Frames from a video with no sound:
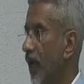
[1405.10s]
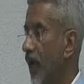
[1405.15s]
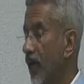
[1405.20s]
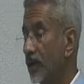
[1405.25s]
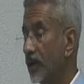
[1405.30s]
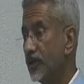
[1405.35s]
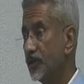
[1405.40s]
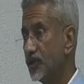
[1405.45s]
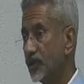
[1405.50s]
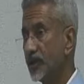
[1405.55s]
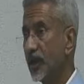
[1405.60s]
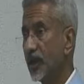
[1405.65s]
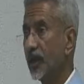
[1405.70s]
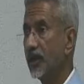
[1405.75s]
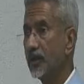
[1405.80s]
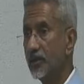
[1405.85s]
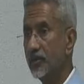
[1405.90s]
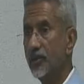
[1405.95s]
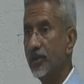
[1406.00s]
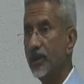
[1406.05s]

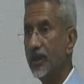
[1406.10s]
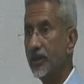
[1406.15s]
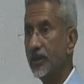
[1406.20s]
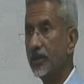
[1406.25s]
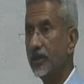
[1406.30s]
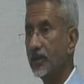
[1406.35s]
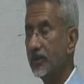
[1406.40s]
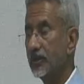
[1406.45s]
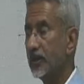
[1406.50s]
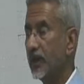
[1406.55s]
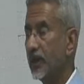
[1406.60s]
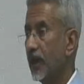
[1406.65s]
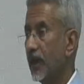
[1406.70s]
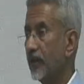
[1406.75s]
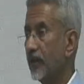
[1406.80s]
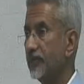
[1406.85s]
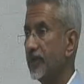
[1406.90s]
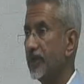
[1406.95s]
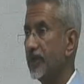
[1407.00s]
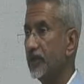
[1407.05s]
Understandably, they
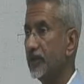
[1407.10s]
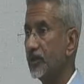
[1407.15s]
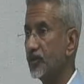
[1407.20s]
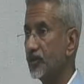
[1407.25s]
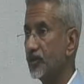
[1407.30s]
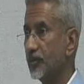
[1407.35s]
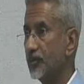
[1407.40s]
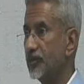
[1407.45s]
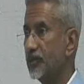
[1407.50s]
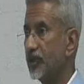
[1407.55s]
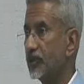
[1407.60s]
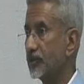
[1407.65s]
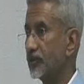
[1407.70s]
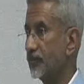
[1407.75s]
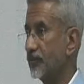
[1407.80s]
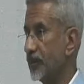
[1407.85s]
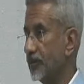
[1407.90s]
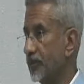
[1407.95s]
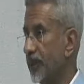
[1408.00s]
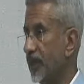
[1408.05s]
have been the subject
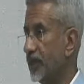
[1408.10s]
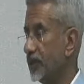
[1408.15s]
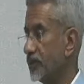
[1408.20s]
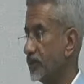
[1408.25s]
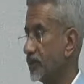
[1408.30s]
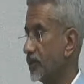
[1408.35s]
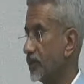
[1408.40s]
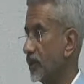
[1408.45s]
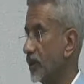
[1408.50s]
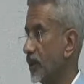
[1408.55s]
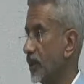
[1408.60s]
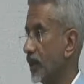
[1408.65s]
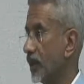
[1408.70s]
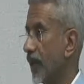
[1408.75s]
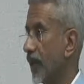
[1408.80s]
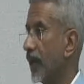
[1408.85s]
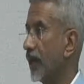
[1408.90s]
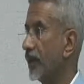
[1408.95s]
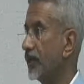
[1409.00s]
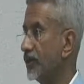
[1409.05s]
of debate
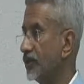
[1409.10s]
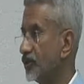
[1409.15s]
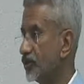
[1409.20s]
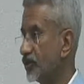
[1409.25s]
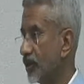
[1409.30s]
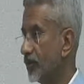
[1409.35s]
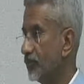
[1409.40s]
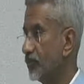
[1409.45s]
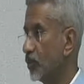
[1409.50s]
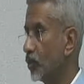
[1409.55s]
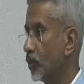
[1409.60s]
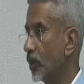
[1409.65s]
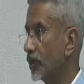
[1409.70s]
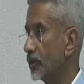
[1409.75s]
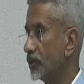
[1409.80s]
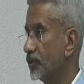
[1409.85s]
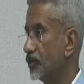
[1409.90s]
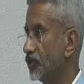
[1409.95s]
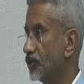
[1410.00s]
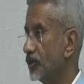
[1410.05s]
and in some
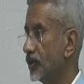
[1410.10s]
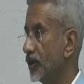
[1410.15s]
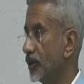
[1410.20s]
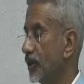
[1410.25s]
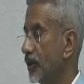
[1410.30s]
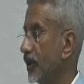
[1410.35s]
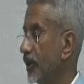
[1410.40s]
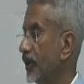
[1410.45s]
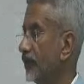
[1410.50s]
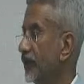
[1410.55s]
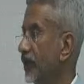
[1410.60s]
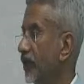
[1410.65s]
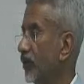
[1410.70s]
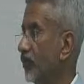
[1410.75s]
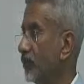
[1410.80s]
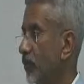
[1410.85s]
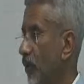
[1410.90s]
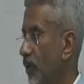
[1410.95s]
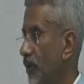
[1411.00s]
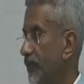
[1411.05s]
quarters, even
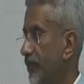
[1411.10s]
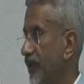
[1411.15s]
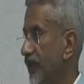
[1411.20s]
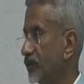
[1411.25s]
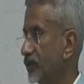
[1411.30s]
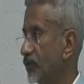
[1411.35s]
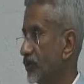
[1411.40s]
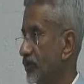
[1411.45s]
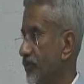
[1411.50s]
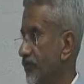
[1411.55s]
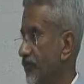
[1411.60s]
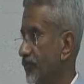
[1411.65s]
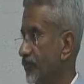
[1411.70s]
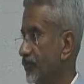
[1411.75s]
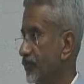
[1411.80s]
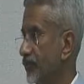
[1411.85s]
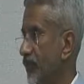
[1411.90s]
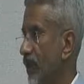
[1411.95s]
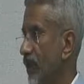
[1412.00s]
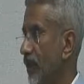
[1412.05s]
of polemics.
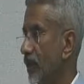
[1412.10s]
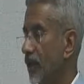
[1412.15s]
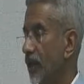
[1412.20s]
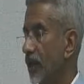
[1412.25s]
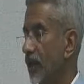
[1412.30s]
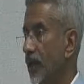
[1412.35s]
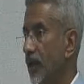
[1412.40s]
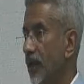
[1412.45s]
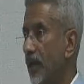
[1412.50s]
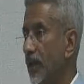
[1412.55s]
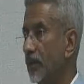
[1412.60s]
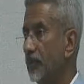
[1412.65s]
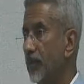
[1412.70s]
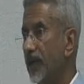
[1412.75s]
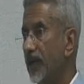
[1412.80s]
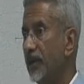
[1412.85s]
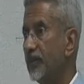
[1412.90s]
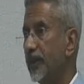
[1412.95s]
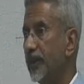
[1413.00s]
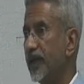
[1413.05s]
In
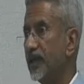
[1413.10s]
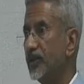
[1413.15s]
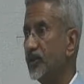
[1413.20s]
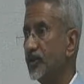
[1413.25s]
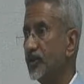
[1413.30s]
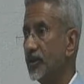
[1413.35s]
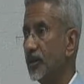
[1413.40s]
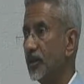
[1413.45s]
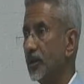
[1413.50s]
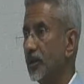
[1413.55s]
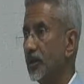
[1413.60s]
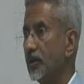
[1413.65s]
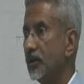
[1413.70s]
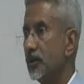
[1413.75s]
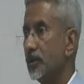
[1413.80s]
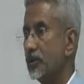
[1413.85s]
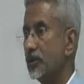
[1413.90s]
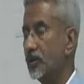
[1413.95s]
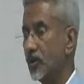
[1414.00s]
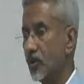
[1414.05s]
many ways,
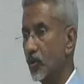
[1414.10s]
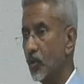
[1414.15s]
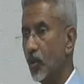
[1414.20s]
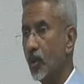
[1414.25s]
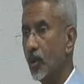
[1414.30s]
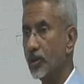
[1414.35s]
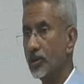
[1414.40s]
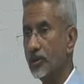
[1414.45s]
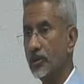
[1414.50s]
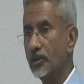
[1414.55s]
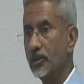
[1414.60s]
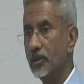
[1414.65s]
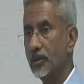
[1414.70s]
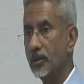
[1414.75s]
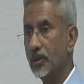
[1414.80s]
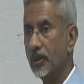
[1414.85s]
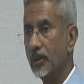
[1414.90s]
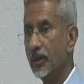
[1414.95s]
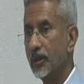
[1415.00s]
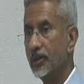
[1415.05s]
the Quad
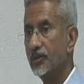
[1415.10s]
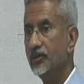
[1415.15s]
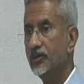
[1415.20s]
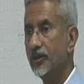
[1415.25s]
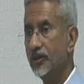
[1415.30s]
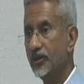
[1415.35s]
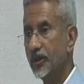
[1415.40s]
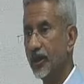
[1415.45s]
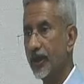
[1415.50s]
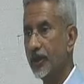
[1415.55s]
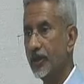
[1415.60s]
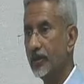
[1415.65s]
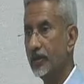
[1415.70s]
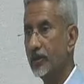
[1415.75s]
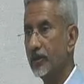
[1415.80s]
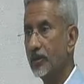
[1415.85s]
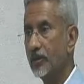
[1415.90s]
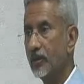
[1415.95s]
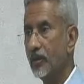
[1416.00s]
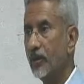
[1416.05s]
is a
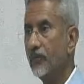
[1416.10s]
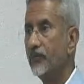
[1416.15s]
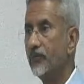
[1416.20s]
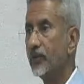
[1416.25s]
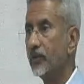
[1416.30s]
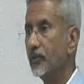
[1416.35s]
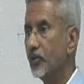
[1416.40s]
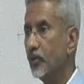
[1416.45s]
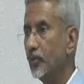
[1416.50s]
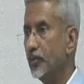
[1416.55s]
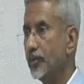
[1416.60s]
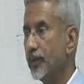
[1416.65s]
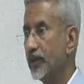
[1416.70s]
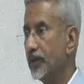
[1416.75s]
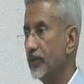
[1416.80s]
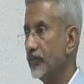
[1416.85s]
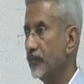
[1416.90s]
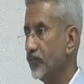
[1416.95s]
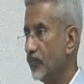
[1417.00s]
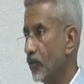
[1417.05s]
tale of a
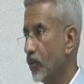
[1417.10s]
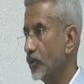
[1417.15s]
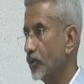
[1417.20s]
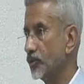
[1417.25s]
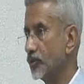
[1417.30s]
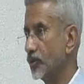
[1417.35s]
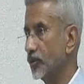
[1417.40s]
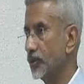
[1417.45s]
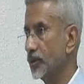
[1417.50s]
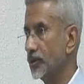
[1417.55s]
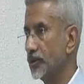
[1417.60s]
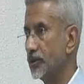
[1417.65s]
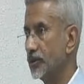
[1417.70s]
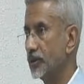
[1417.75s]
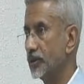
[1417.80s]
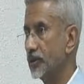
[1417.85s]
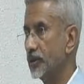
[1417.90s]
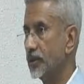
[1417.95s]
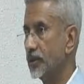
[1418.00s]
grouping foretold.